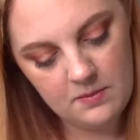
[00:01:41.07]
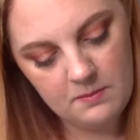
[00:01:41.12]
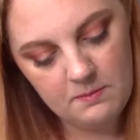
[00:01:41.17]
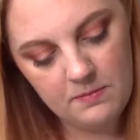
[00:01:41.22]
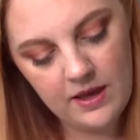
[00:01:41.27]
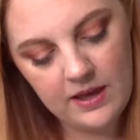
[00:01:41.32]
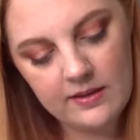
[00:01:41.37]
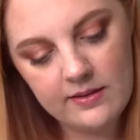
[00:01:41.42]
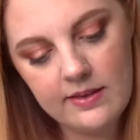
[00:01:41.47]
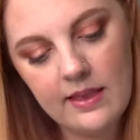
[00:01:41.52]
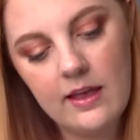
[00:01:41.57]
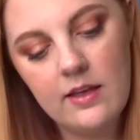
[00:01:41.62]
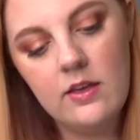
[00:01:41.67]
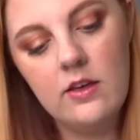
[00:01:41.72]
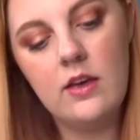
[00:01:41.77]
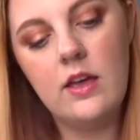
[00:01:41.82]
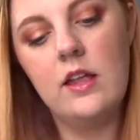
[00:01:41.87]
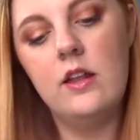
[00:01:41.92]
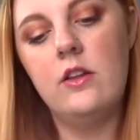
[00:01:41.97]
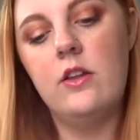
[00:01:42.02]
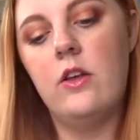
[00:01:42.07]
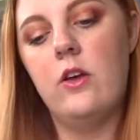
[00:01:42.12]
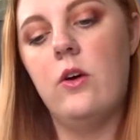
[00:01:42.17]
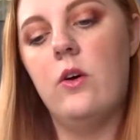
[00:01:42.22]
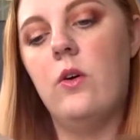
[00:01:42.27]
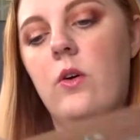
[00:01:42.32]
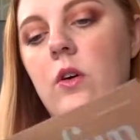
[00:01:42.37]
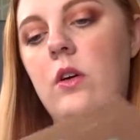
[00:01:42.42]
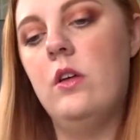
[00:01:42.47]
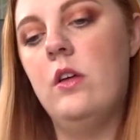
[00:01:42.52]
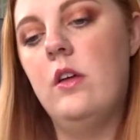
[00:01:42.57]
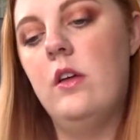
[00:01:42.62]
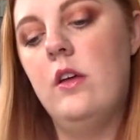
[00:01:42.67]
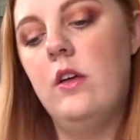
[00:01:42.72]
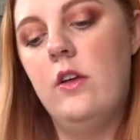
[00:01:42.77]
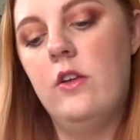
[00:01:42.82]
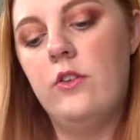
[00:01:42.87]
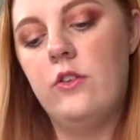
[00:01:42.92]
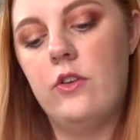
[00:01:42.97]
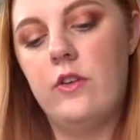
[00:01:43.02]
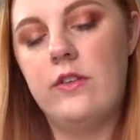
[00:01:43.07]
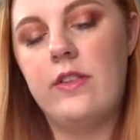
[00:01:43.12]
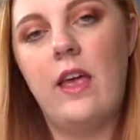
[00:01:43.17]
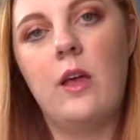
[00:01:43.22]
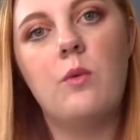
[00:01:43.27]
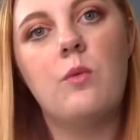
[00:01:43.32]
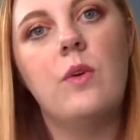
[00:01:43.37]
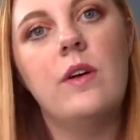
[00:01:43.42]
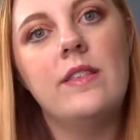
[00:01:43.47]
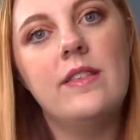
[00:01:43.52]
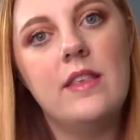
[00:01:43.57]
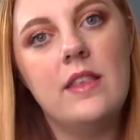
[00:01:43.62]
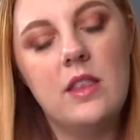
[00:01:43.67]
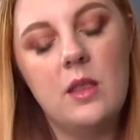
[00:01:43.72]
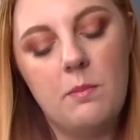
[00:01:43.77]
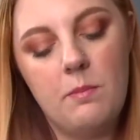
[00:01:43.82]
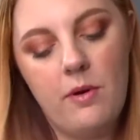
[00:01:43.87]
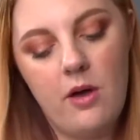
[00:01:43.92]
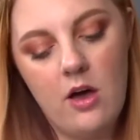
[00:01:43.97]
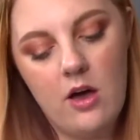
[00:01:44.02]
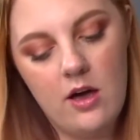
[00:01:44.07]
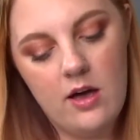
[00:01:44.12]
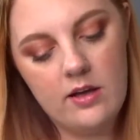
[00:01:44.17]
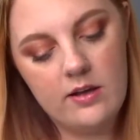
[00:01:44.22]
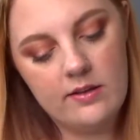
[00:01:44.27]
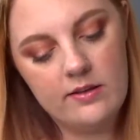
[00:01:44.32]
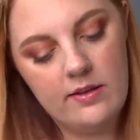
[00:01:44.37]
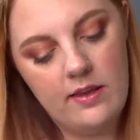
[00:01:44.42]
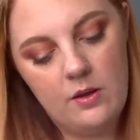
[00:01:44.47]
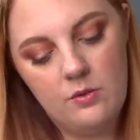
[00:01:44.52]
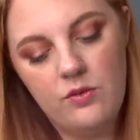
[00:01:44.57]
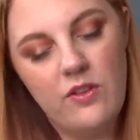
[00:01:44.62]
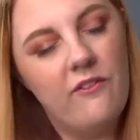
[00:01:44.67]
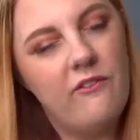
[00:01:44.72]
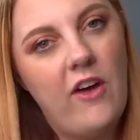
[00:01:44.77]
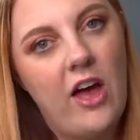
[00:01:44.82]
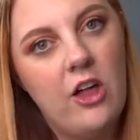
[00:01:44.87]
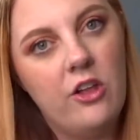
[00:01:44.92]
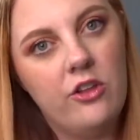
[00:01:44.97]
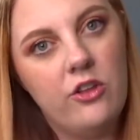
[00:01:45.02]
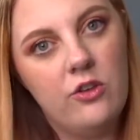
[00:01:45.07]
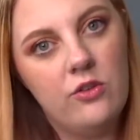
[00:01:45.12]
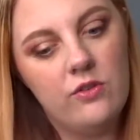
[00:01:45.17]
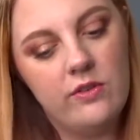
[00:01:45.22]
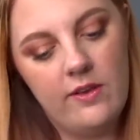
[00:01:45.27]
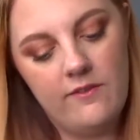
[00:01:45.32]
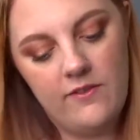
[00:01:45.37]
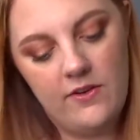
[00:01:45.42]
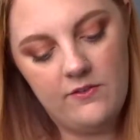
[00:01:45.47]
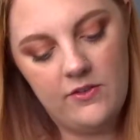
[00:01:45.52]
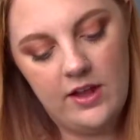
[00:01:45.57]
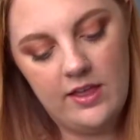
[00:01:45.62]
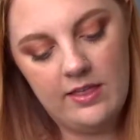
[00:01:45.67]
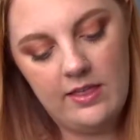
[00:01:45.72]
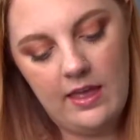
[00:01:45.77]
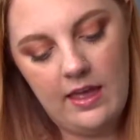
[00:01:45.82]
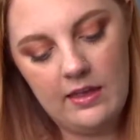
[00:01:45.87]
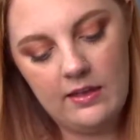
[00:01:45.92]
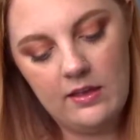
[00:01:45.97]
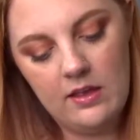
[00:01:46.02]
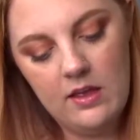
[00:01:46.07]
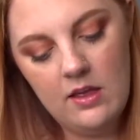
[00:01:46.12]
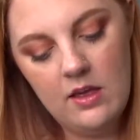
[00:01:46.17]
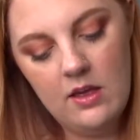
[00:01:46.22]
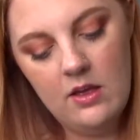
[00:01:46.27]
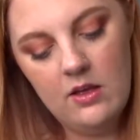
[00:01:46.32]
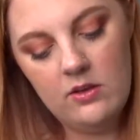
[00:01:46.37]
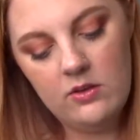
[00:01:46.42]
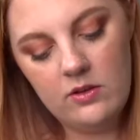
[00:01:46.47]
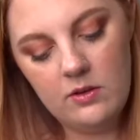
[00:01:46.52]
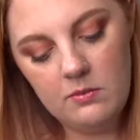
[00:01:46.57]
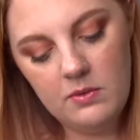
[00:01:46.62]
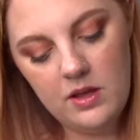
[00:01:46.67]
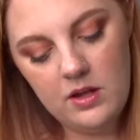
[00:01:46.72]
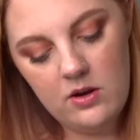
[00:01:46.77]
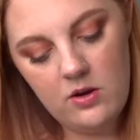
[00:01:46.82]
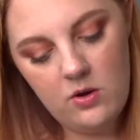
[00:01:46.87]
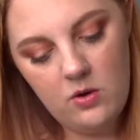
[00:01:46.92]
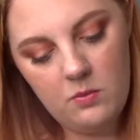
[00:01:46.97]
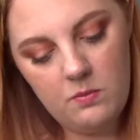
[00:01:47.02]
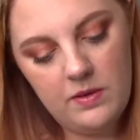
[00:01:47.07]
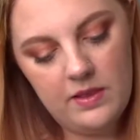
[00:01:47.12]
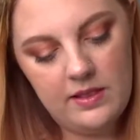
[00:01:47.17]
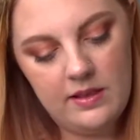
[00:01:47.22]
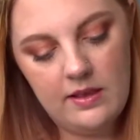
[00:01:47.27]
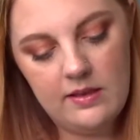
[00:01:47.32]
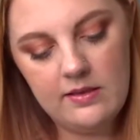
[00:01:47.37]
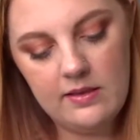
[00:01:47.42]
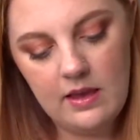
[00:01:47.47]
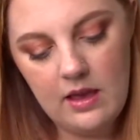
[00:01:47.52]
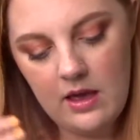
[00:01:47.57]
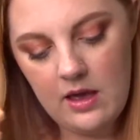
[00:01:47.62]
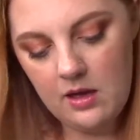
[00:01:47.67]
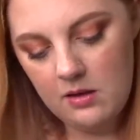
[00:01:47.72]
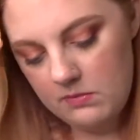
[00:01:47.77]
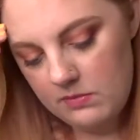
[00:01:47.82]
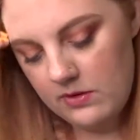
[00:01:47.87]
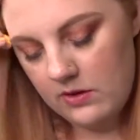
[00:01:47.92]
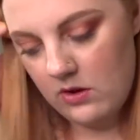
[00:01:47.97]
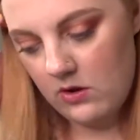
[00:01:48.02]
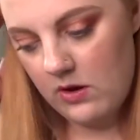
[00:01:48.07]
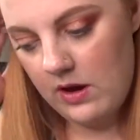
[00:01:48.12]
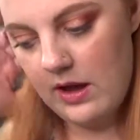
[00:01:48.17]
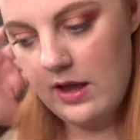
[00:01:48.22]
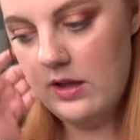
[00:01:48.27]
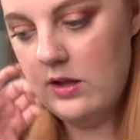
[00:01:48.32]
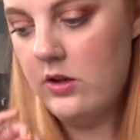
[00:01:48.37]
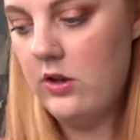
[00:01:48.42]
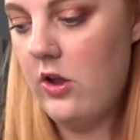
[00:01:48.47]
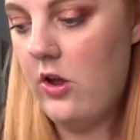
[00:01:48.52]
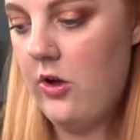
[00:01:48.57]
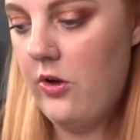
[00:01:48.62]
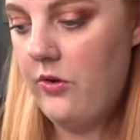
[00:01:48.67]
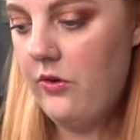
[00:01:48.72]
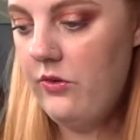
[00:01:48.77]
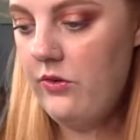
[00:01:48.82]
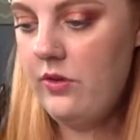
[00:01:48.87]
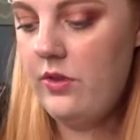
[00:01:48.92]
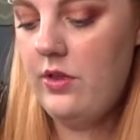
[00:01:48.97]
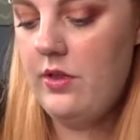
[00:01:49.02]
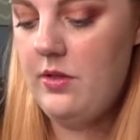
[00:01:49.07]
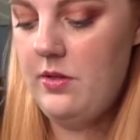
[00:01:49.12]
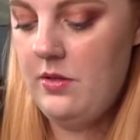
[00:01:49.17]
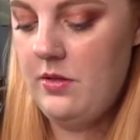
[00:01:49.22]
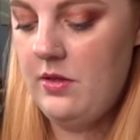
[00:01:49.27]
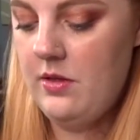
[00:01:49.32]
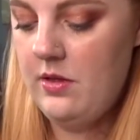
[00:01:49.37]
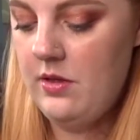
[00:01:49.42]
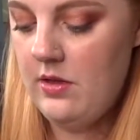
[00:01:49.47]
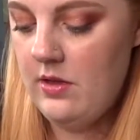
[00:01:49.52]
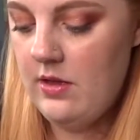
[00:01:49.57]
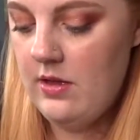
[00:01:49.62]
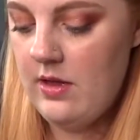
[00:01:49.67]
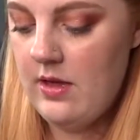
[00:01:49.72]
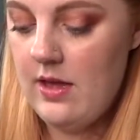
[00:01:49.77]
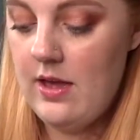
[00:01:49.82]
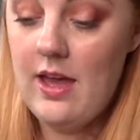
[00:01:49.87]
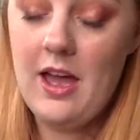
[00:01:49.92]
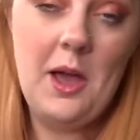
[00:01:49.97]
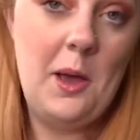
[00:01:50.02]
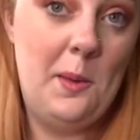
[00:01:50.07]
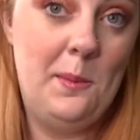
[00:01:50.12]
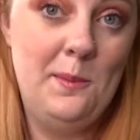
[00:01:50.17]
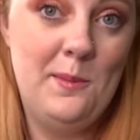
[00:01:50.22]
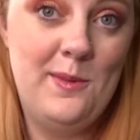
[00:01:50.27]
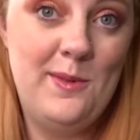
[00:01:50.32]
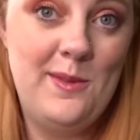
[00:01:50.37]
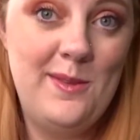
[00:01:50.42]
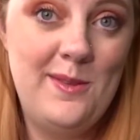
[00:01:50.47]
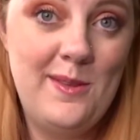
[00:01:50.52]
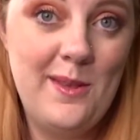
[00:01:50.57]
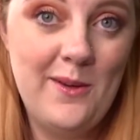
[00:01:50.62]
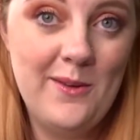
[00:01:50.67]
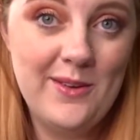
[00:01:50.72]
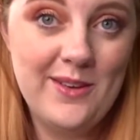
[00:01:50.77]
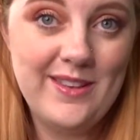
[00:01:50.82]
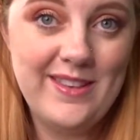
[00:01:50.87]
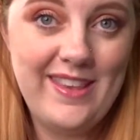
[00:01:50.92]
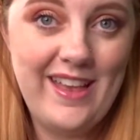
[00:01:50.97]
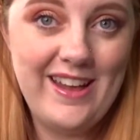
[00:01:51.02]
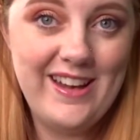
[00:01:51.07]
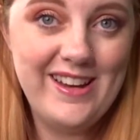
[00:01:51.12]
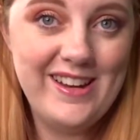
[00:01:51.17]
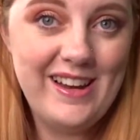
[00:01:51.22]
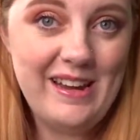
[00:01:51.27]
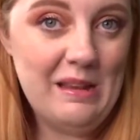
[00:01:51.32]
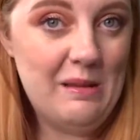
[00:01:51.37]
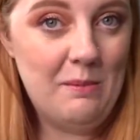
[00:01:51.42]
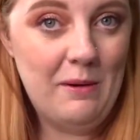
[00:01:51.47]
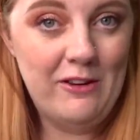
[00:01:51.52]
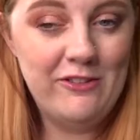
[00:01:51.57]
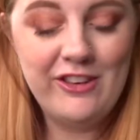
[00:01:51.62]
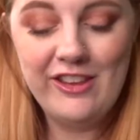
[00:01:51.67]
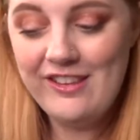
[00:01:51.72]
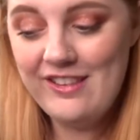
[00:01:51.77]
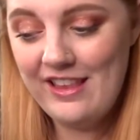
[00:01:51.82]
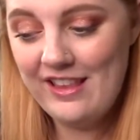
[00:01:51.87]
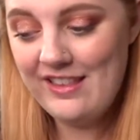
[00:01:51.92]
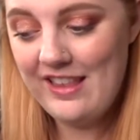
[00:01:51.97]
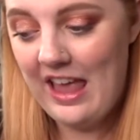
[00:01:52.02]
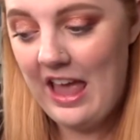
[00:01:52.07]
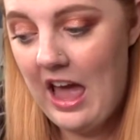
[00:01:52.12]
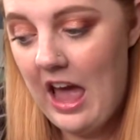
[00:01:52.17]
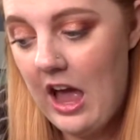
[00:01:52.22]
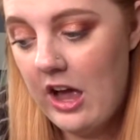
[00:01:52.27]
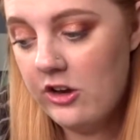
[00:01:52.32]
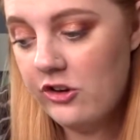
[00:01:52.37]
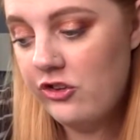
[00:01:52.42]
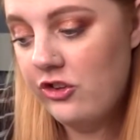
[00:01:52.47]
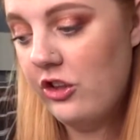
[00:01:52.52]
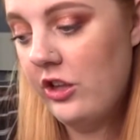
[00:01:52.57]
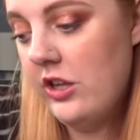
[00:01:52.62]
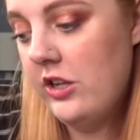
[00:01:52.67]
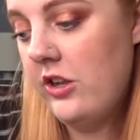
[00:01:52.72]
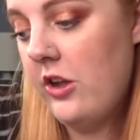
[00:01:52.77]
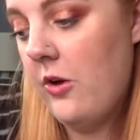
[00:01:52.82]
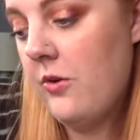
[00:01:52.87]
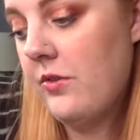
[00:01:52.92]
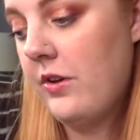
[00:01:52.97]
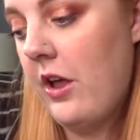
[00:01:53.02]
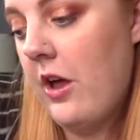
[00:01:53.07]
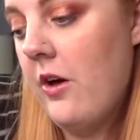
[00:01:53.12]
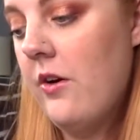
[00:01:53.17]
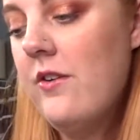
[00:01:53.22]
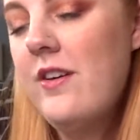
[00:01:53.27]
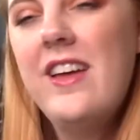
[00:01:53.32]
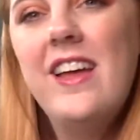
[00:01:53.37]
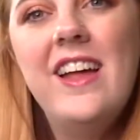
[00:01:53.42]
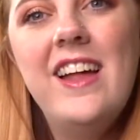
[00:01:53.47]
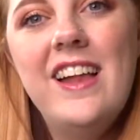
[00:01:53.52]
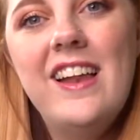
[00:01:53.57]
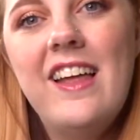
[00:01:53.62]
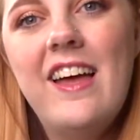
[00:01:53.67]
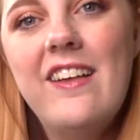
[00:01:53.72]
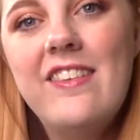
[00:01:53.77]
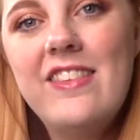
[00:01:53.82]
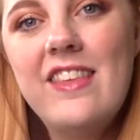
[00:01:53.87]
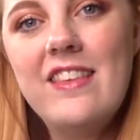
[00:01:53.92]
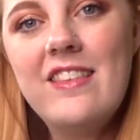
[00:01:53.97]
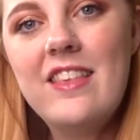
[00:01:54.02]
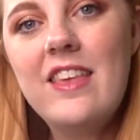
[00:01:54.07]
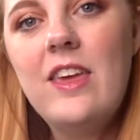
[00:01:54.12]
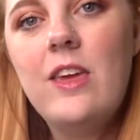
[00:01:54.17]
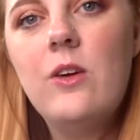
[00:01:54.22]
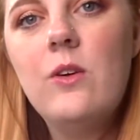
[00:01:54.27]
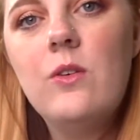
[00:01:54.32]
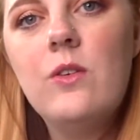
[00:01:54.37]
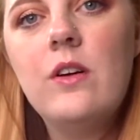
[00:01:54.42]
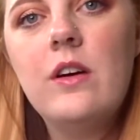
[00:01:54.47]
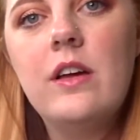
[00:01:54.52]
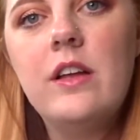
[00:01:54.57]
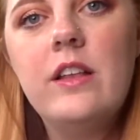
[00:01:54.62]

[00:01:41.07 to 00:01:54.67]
picks that you can do. So it's like what's in the box and the values of everything. So I'm going to open this up so I know. I'm so excited, especially since I actually don't know. It has this cute